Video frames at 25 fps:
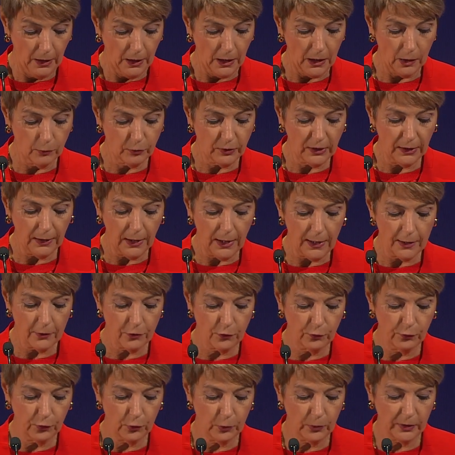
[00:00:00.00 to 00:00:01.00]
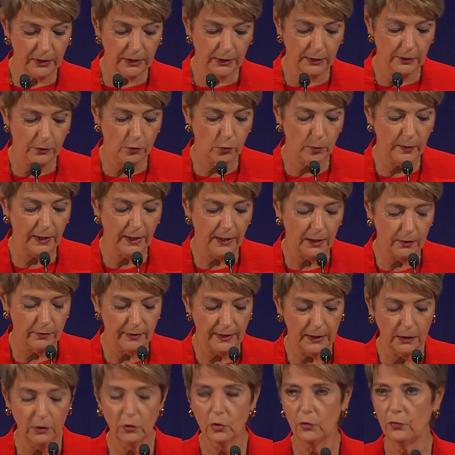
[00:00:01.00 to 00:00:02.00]
Over the last 4 years, we have
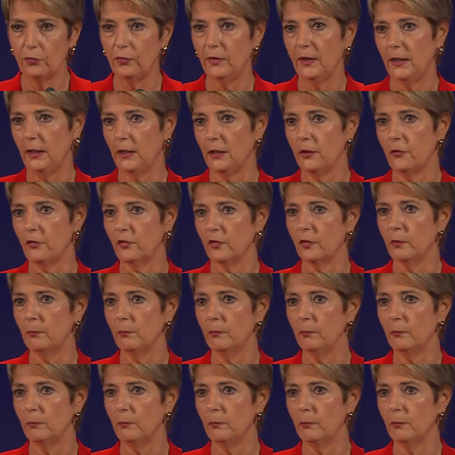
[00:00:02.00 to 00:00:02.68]
had to face